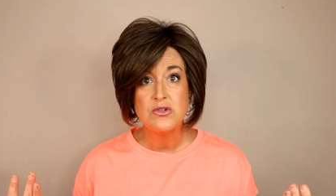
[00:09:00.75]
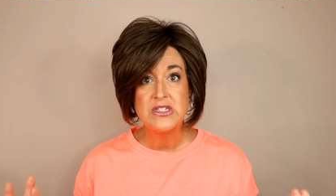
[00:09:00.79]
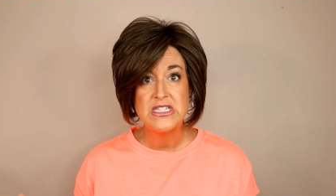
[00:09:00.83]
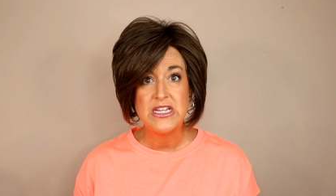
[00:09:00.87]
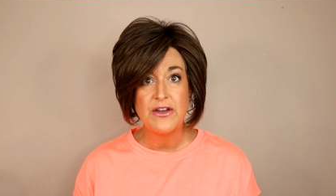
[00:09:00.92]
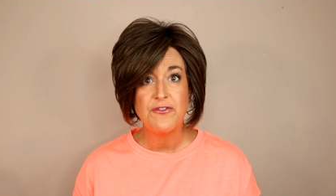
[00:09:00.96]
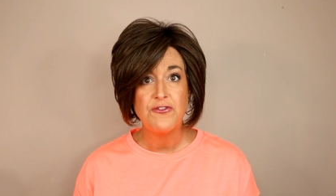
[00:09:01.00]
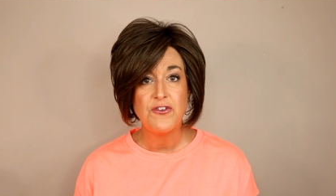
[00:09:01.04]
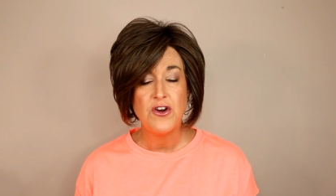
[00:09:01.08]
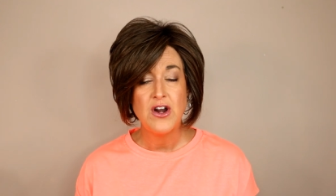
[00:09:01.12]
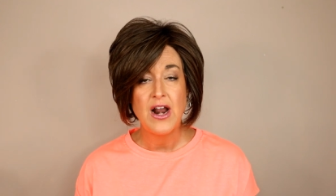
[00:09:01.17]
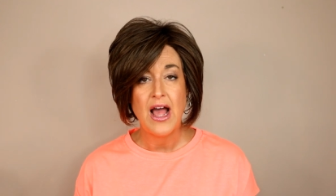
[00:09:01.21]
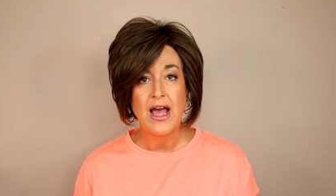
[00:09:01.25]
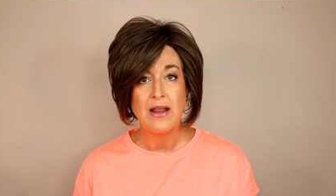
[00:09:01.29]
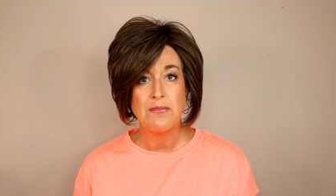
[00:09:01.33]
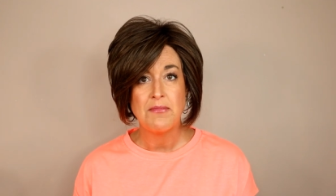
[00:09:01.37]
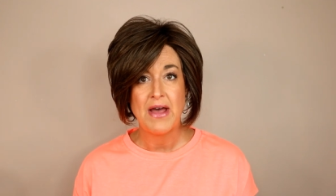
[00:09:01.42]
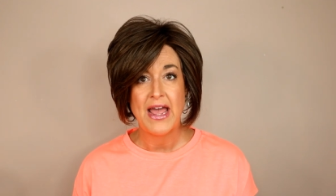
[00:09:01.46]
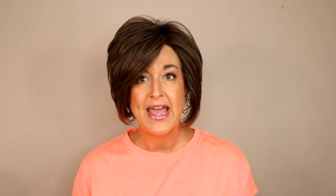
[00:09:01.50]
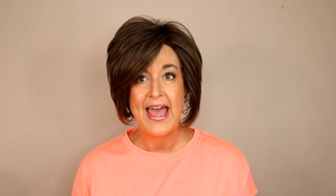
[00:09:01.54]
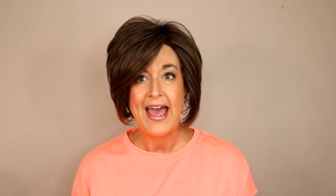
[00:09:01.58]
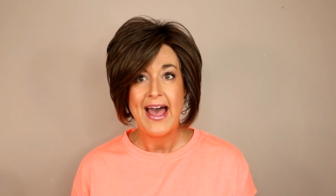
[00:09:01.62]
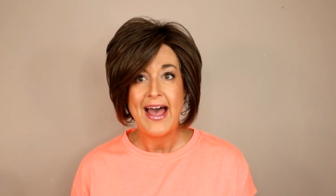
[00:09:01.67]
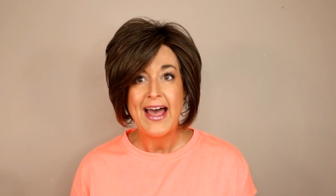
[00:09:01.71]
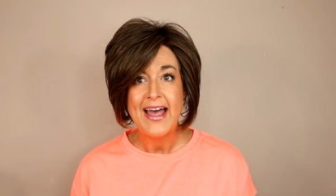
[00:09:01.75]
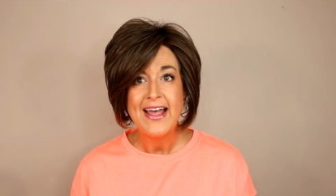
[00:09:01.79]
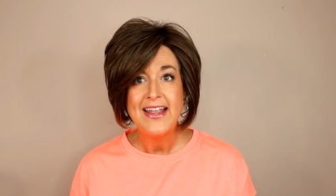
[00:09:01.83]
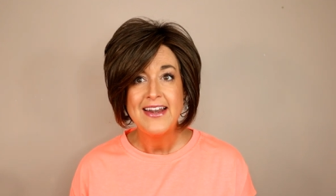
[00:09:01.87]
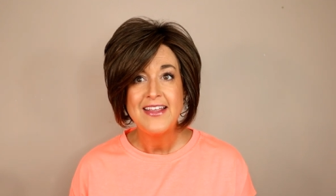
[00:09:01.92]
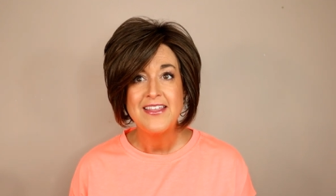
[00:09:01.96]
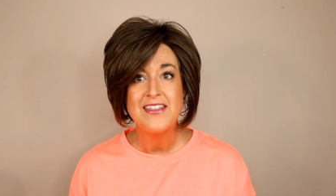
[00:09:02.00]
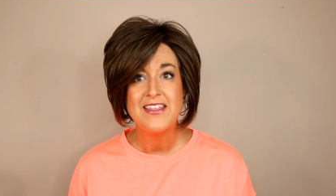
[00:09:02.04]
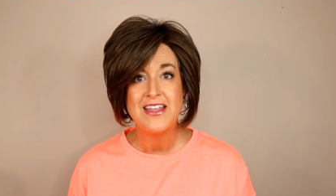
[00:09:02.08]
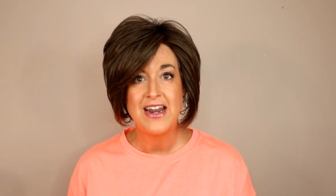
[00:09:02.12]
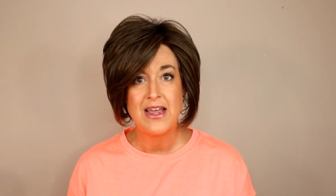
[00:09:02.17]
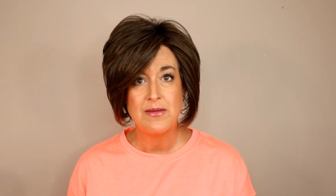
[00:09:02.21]
so different on my
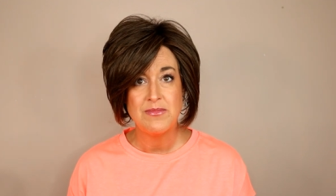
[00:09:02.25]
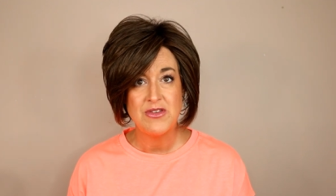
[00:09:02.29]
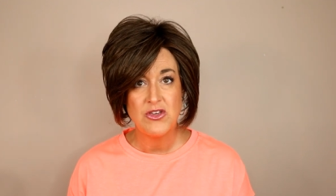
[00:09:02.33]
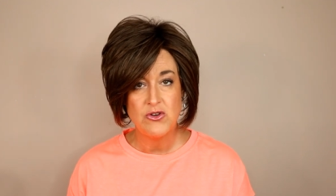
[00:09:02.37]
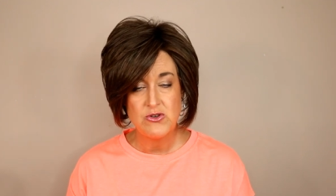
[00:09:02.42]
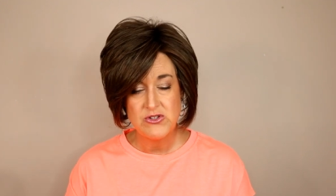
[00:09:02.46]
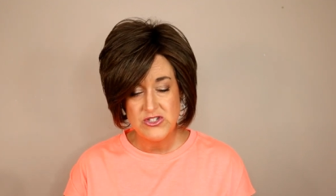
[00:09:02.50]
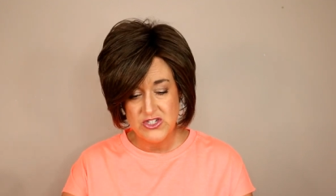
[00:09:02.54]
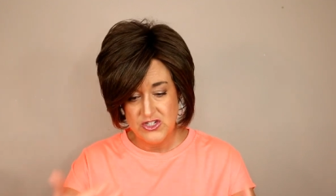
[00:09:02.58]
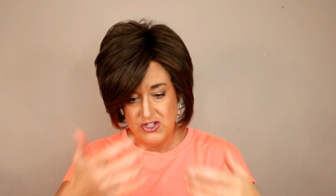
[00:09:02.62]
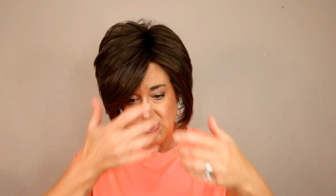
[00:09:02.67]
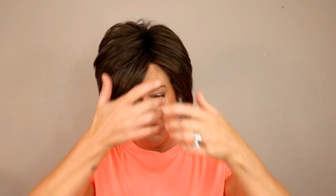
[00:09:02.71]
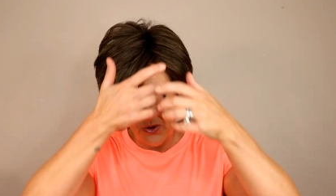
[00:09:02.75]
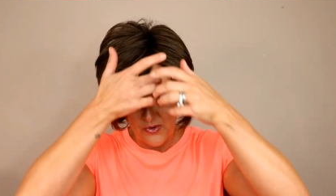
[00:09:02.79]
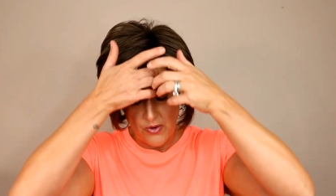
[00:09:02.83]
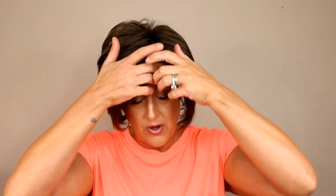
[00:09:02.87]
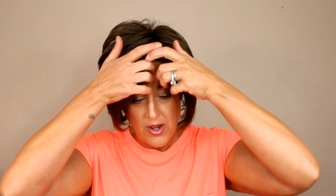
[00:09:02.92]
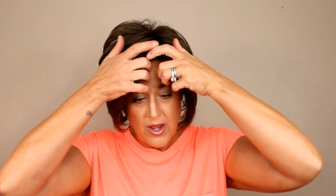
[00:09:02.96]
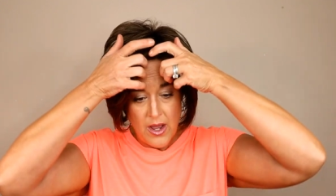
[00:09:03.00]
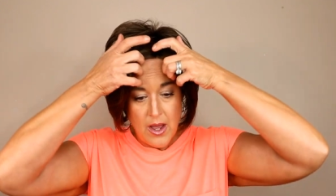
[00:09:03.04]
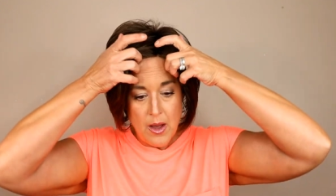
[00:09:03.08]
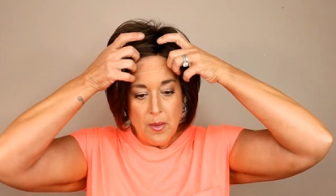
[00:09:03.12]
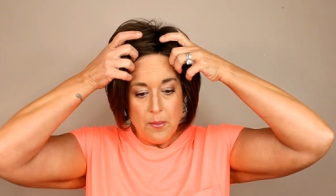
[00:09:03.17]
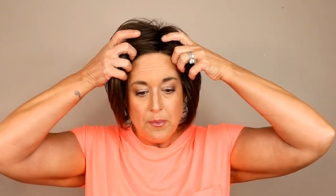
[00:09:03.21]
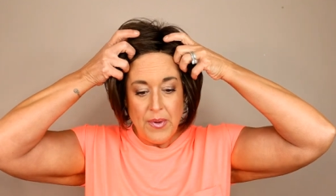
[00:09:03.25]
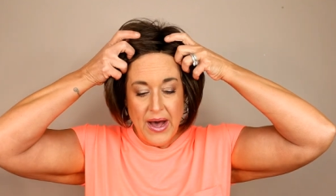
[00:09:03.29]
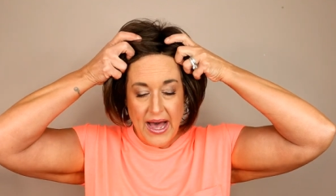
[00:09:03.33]
head that I'm used to.